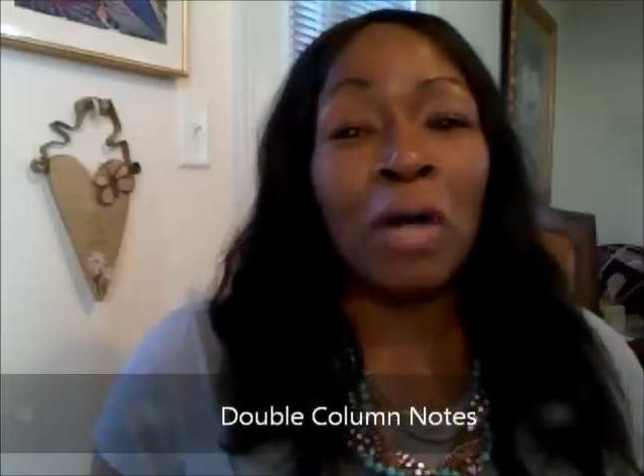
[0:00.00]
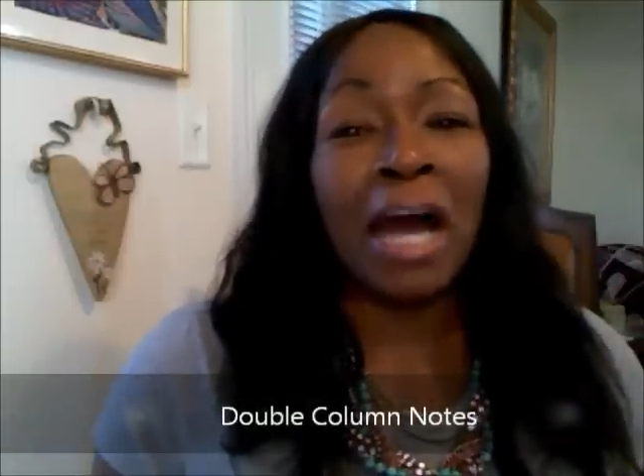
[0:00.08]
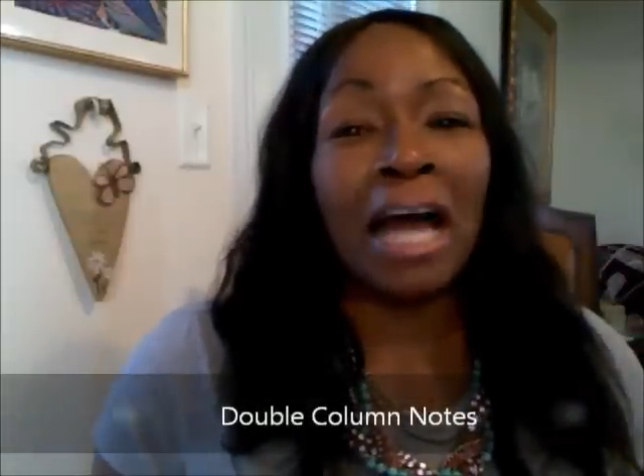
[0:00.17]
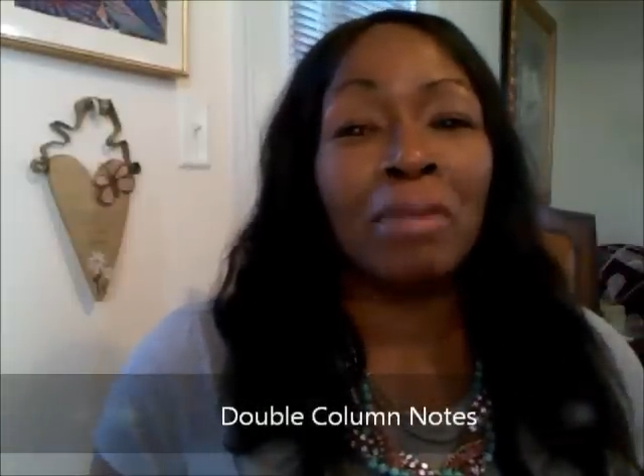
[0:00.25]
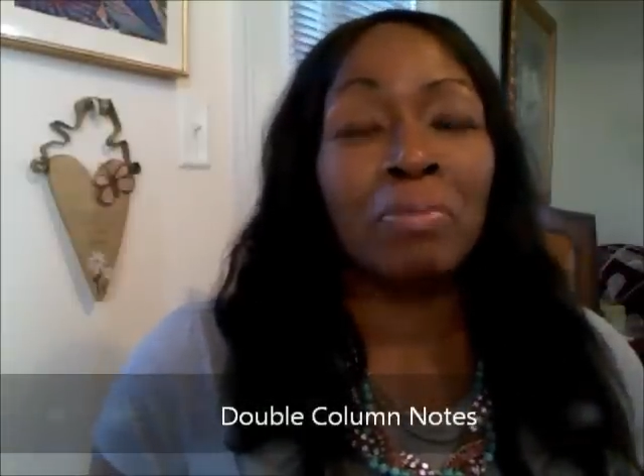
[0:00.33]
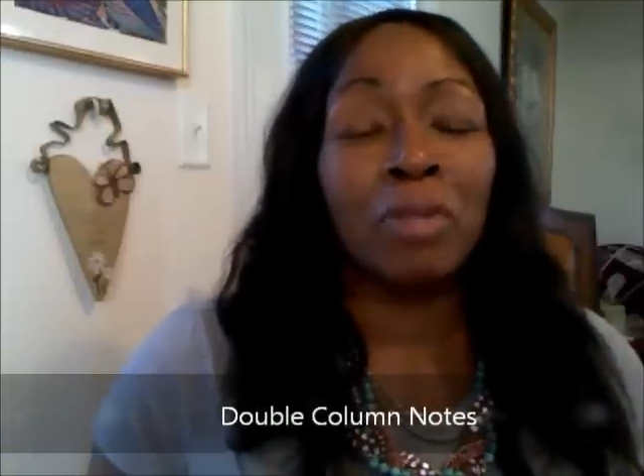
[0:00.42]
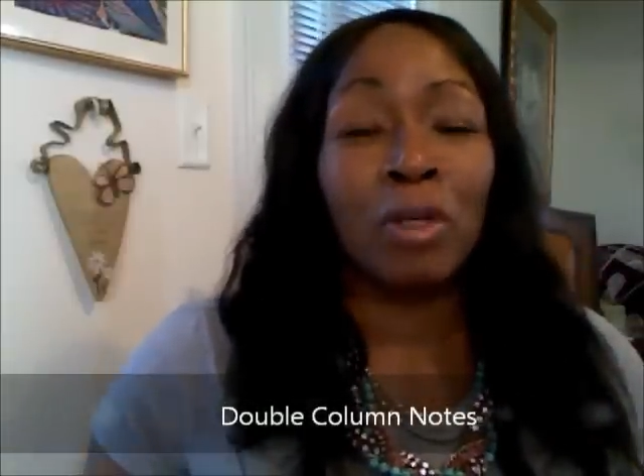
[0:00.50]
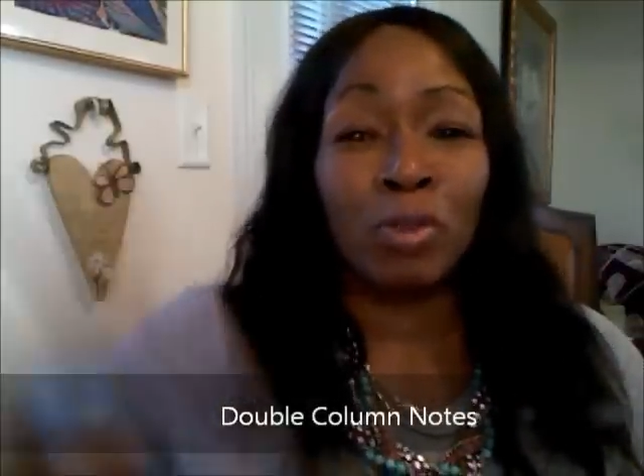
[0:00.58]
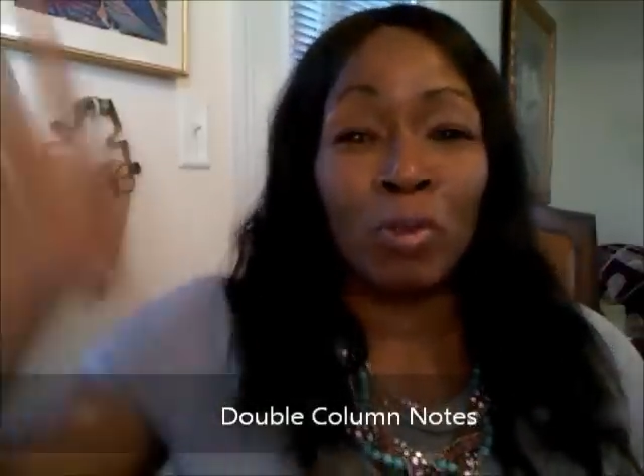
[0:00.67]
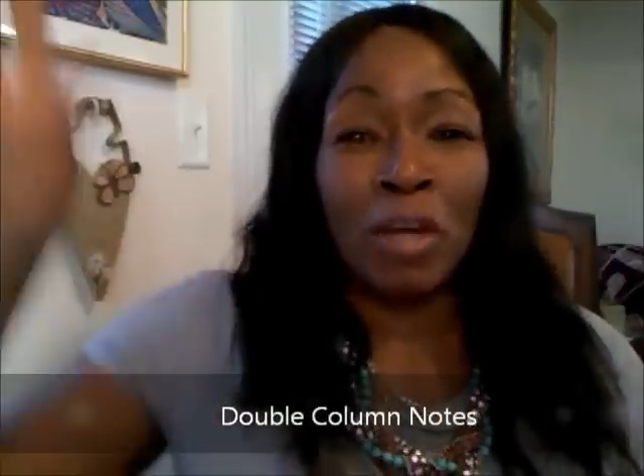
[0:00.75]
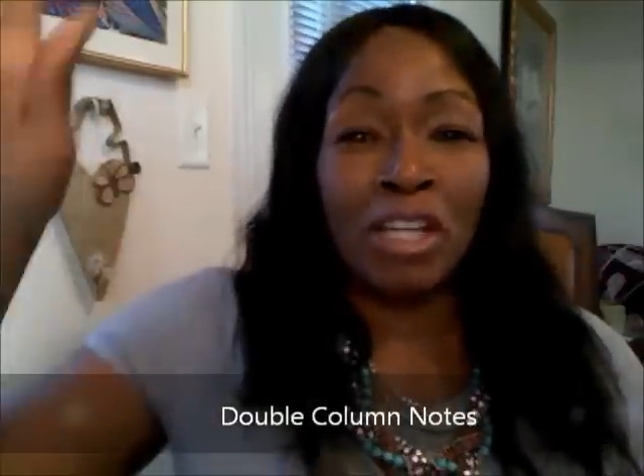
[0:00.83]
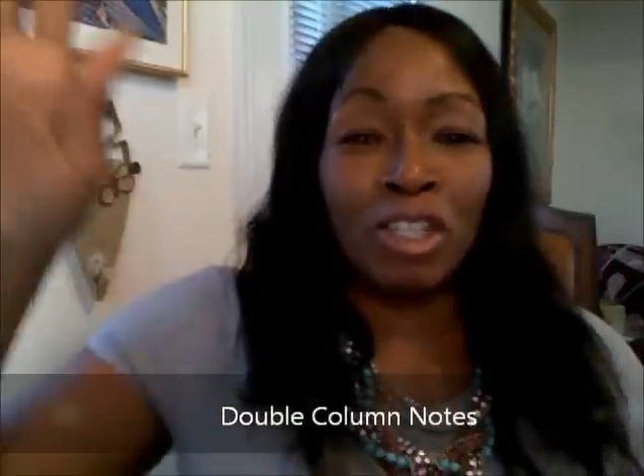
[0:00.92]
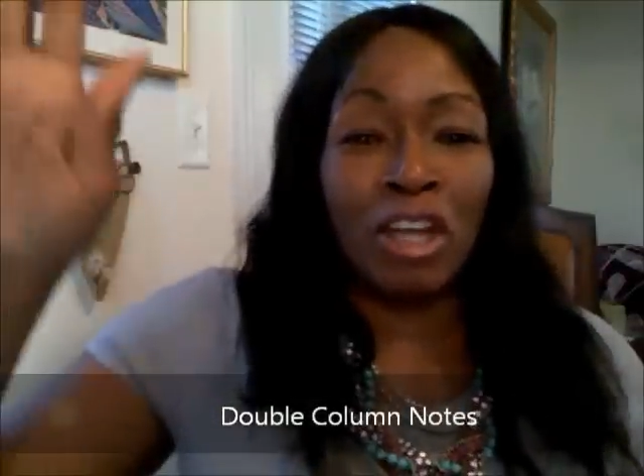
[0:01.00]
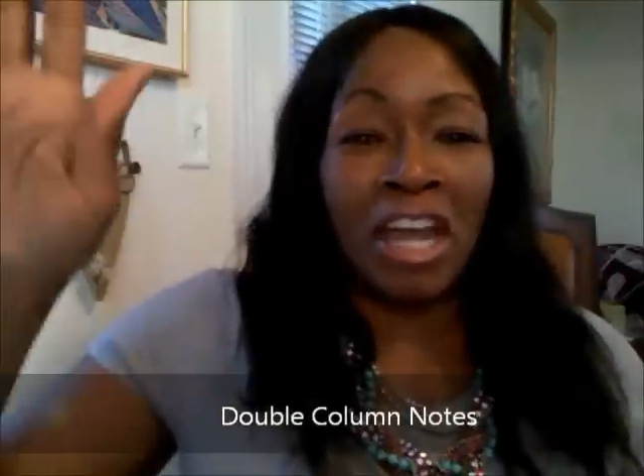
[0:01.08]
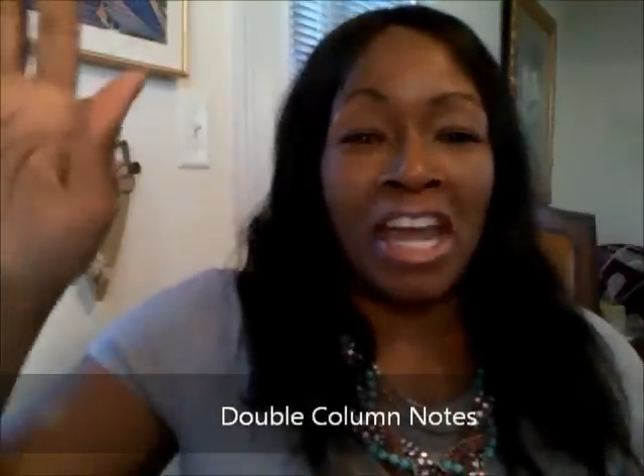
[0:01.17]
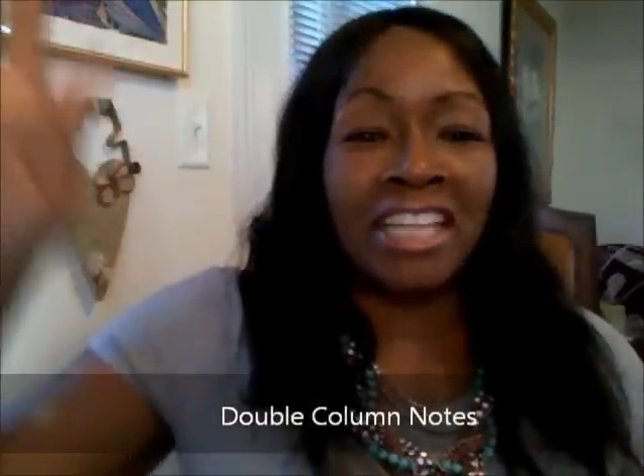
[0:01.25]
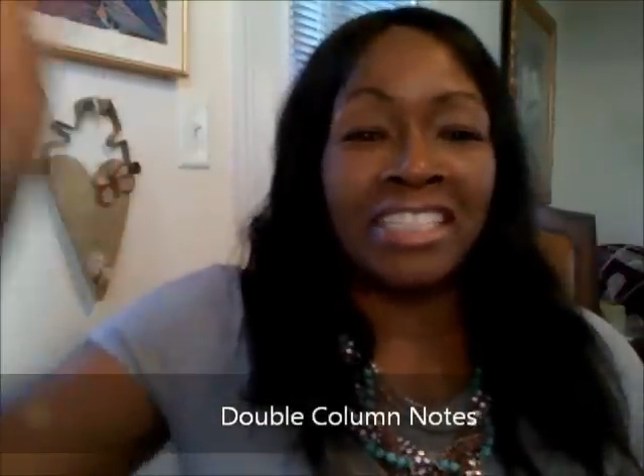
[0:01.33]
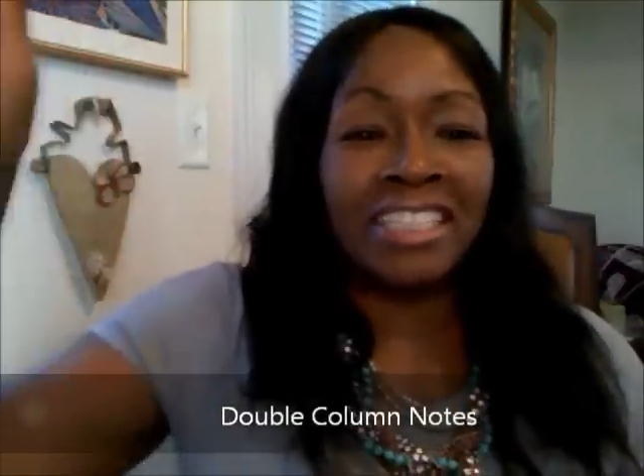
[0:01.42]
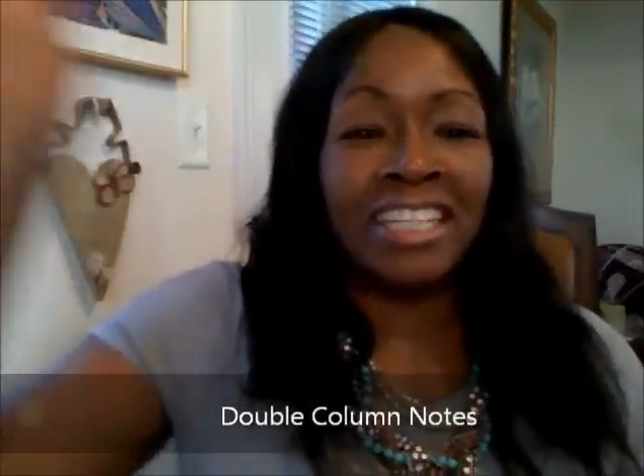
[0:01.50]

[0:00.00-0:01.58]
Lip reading: column notes? Raise your hand.